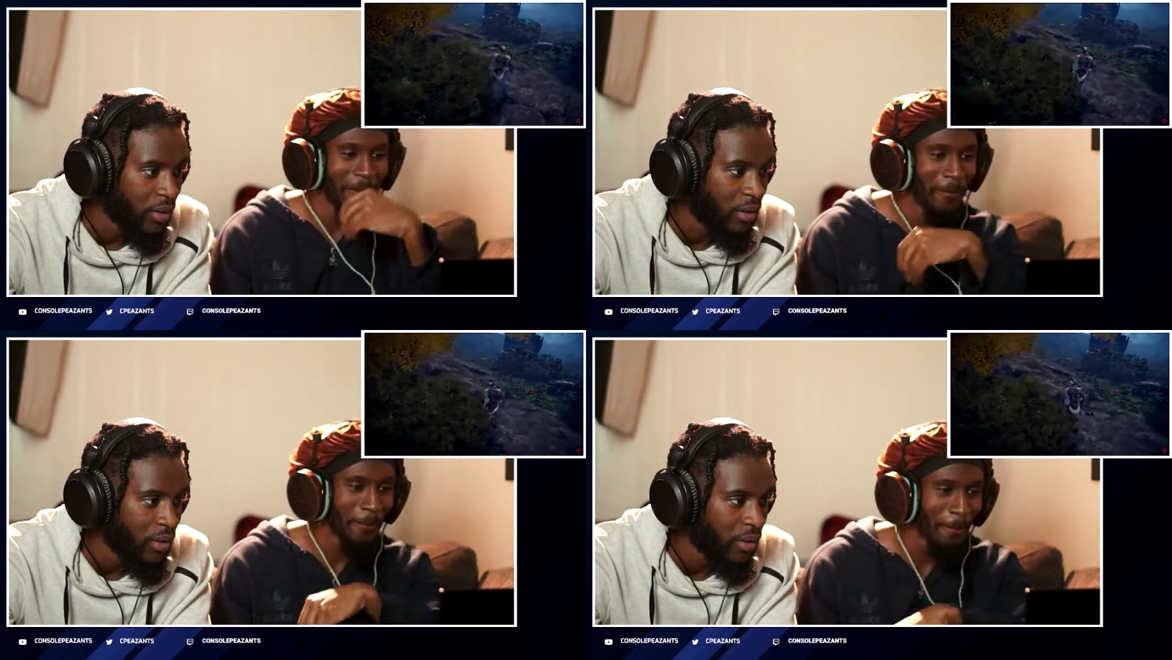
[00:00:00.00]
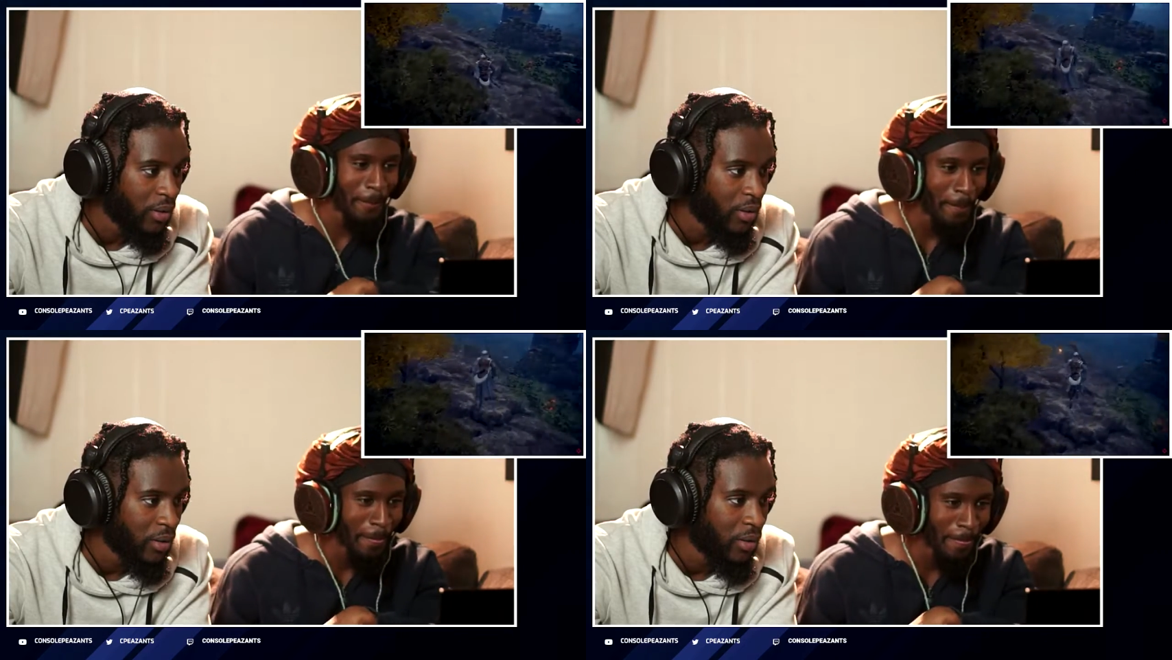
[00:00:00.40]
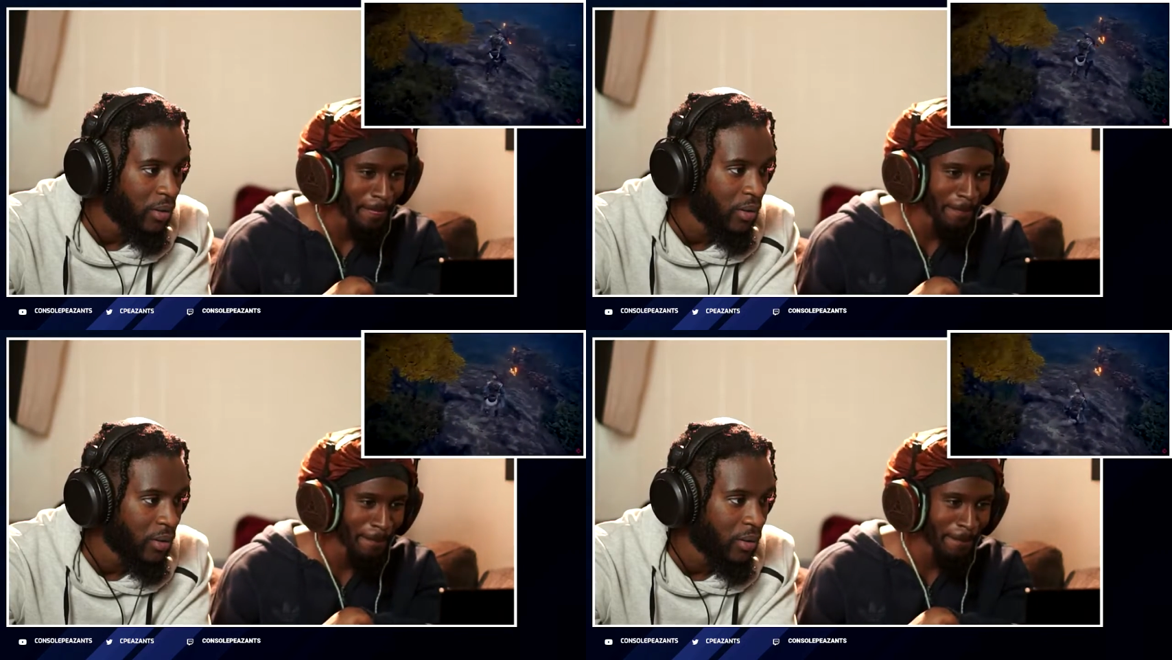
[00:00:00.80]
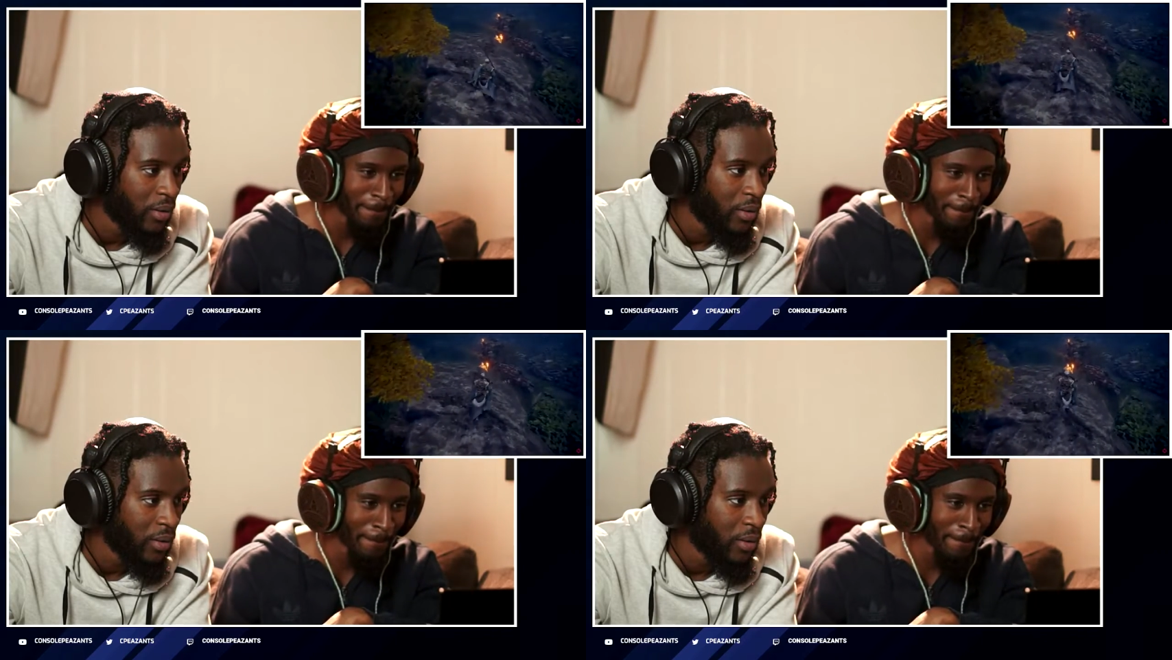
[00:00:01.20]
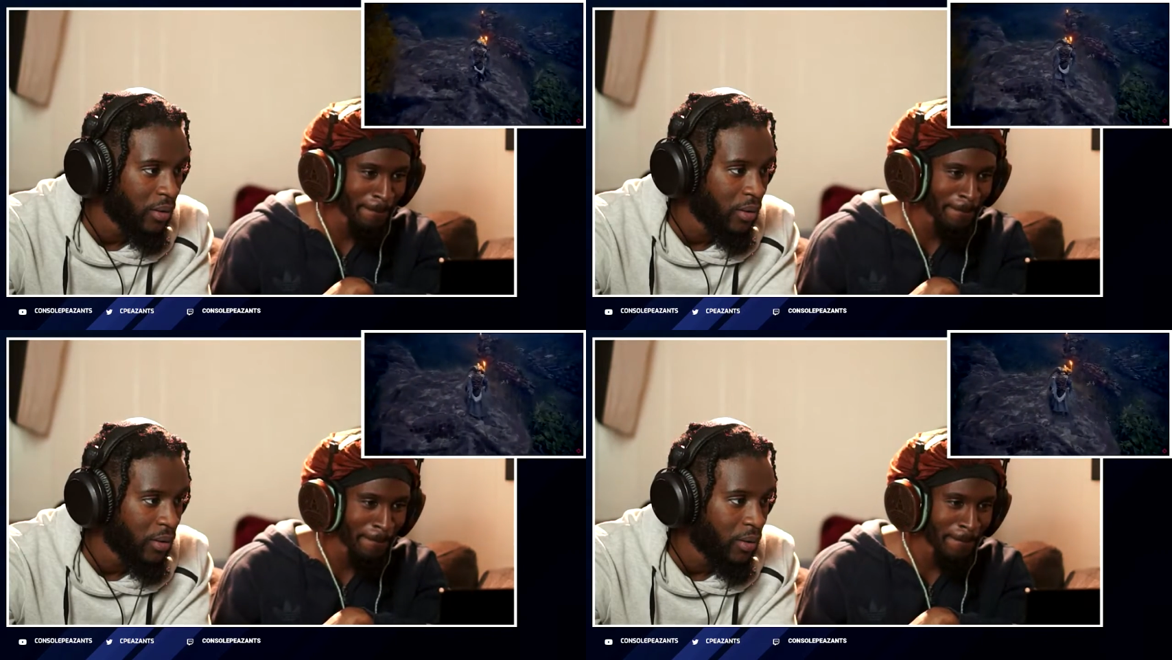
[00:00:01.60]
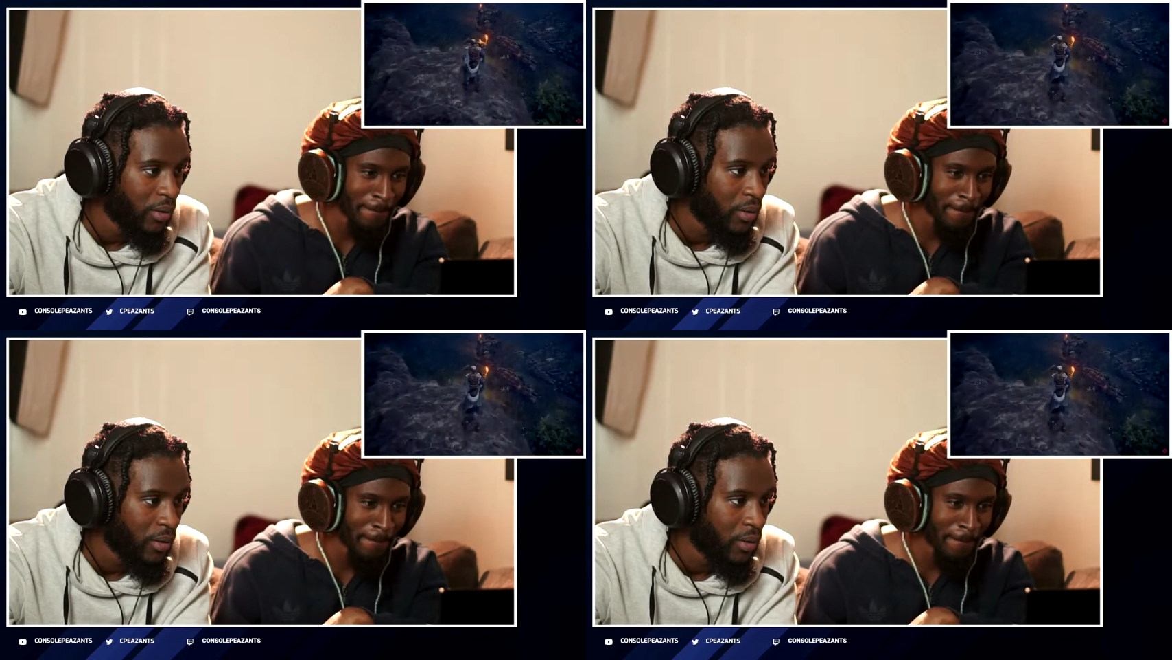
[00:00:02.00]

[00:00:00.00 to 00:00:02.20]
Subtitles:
(no one is talking)